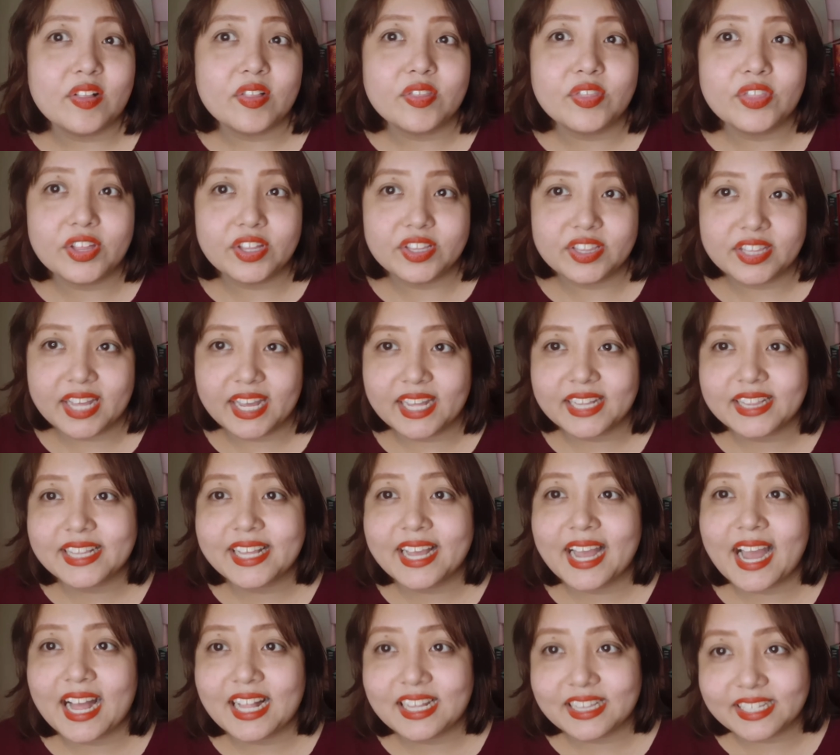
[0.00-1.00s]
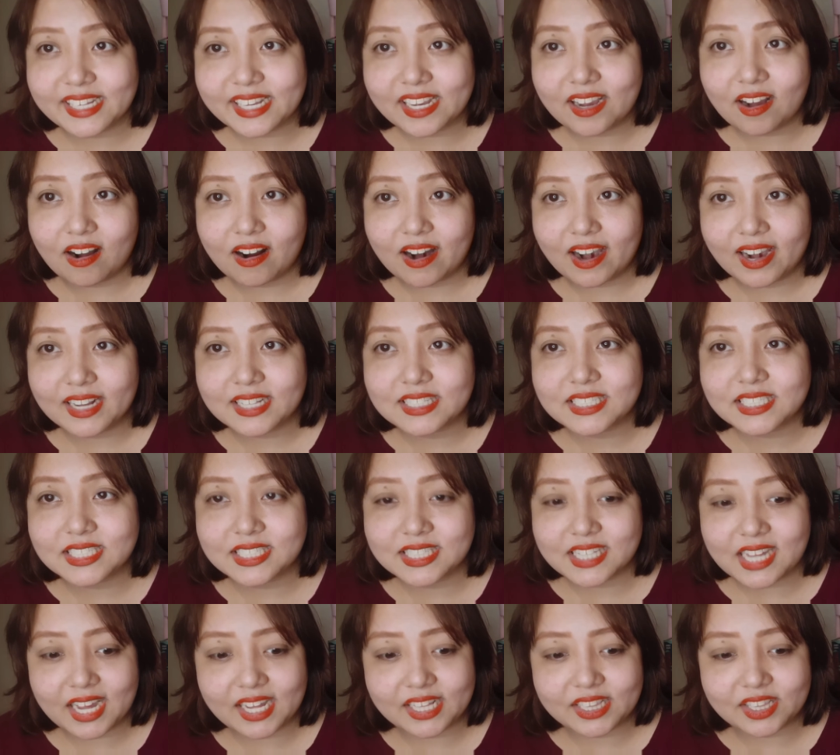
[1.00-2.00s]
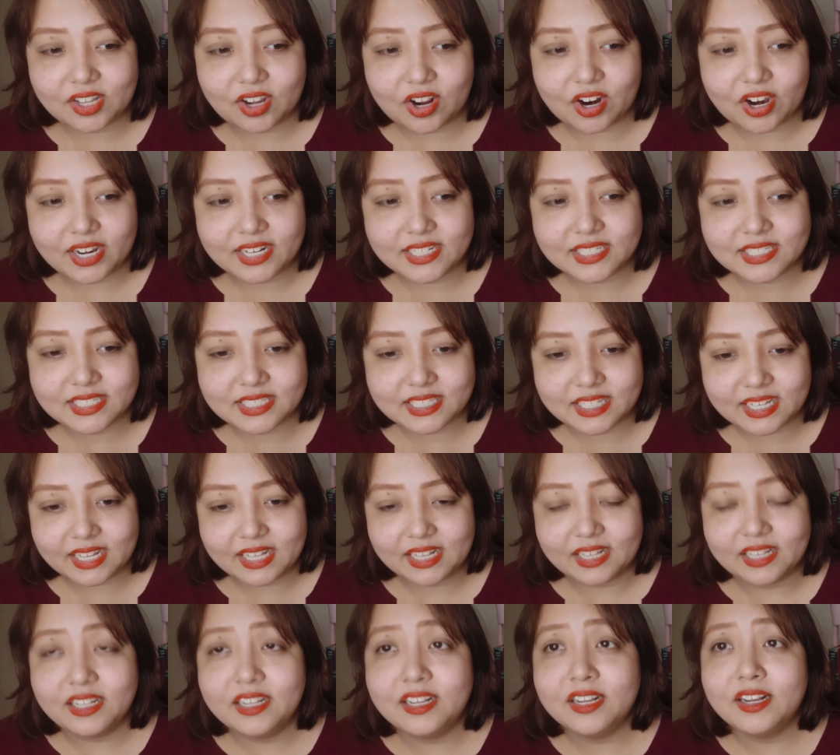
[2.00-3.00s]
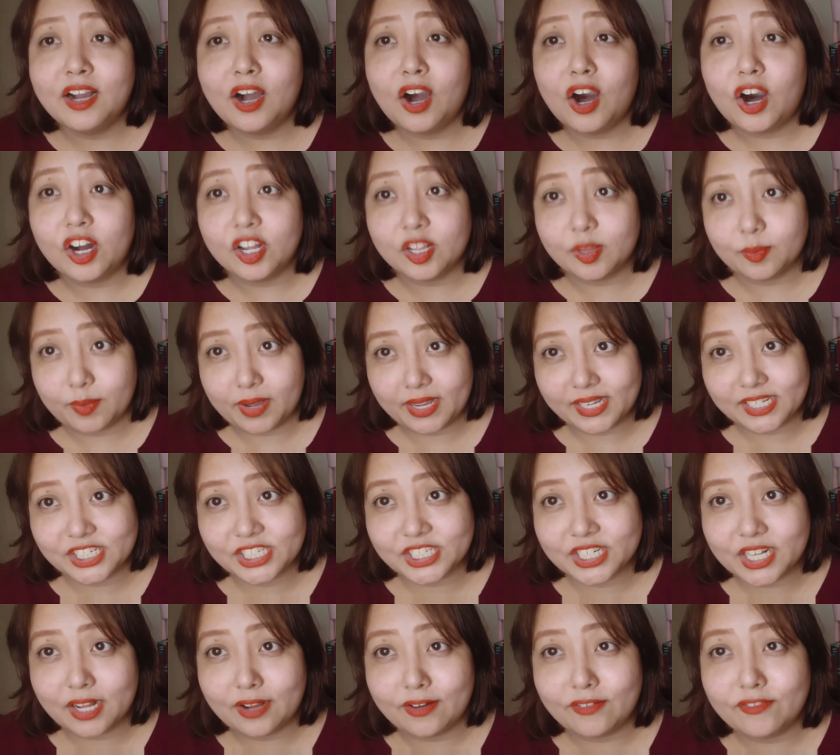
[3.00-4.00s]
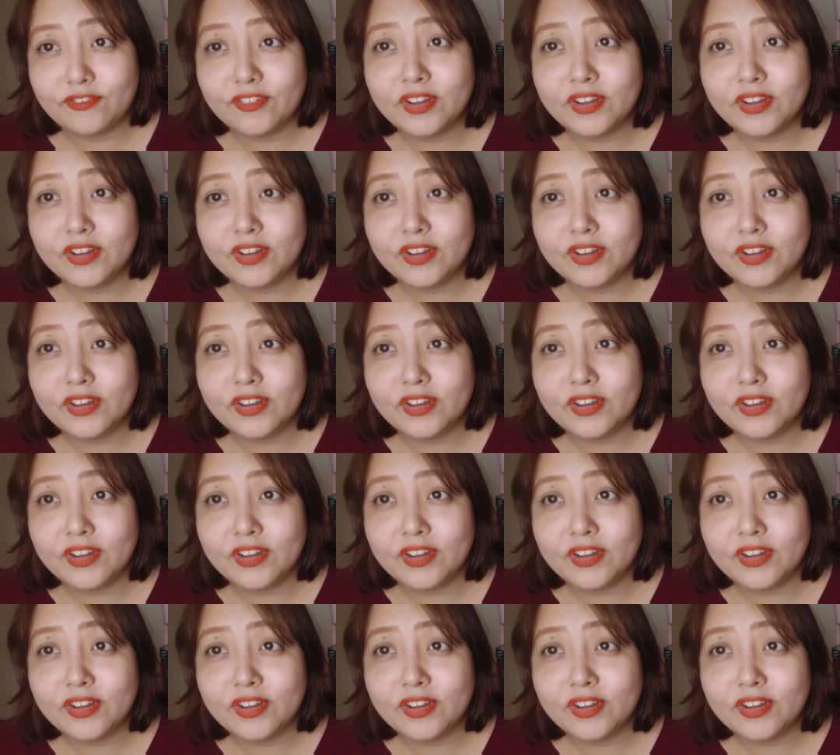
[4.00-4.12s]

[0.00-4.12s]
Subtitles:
the NetGalley arcs that are still on my shelf.